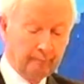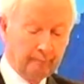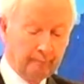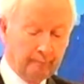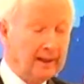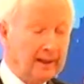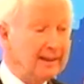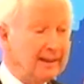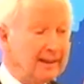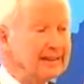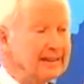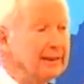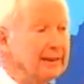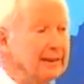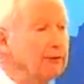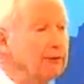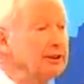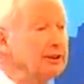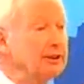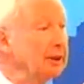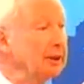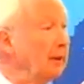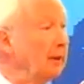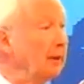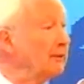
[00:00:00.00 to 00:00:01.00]
The civil
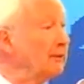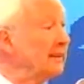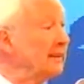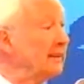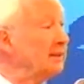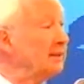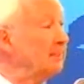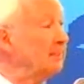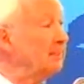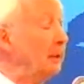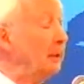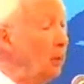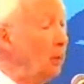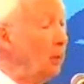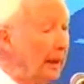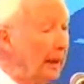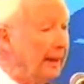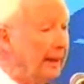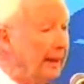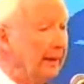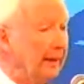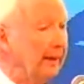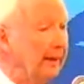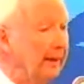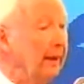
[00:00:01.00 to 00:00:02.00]
service has been
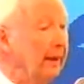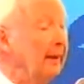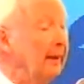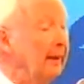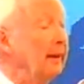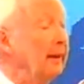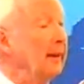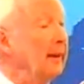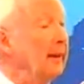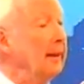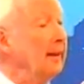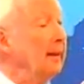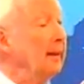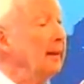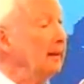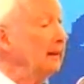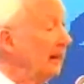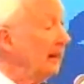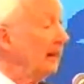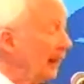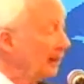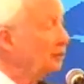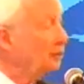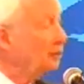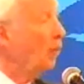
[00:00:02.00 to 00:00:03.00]
weakened.
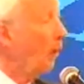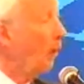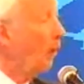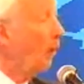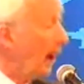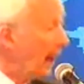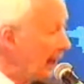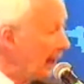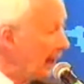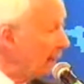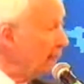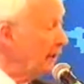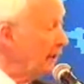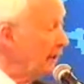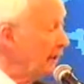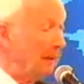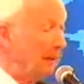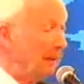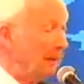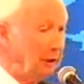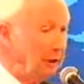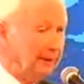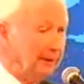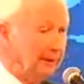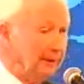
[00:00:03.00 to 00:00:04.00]
The answer, why haven't they
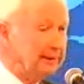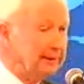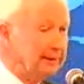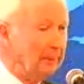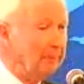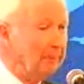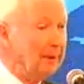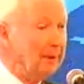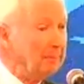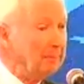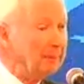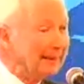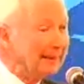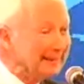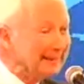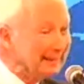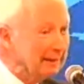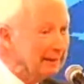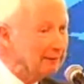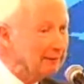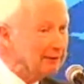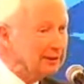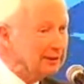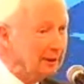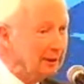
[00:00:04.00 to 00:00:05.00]
been doing something? But the
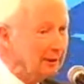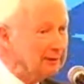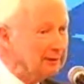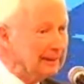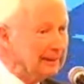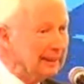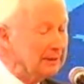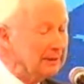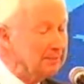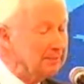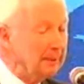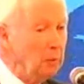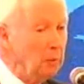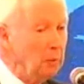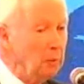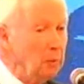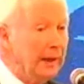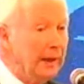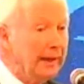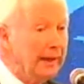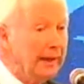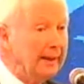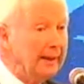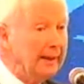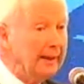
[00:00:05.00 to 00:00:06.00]
civil service has been
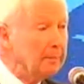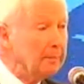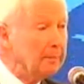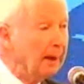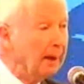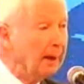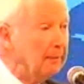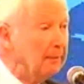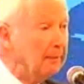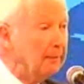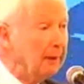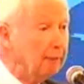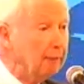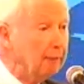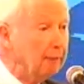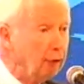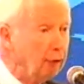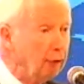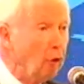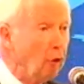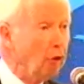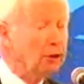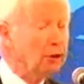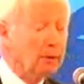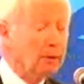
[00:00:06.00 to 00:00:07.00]
weakened either by
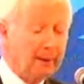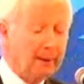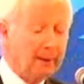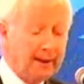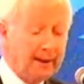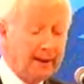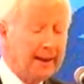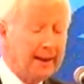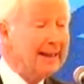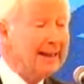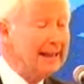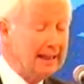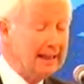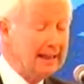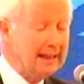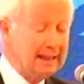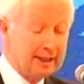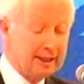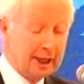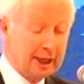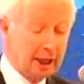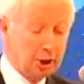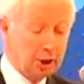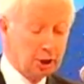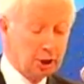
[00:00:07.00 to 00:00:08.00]
default or by
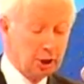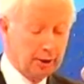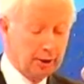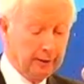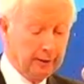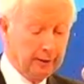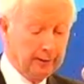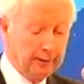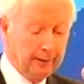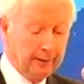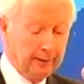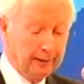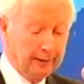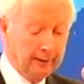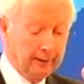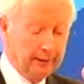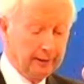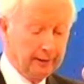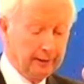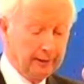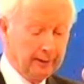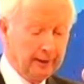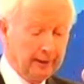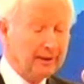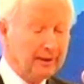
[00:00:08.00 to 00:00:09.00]
intention.
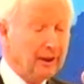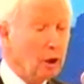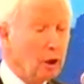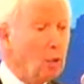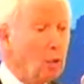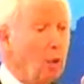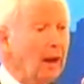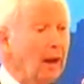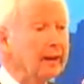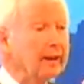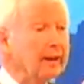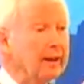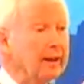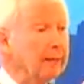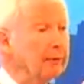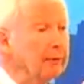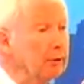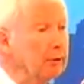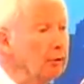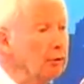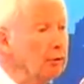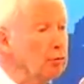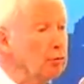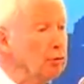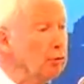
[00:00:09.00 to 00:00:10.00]
The quality of the
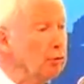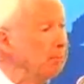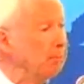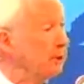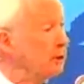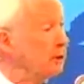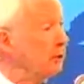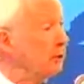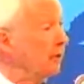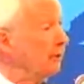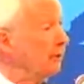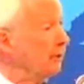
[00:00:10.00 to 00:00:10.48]
recruitment during the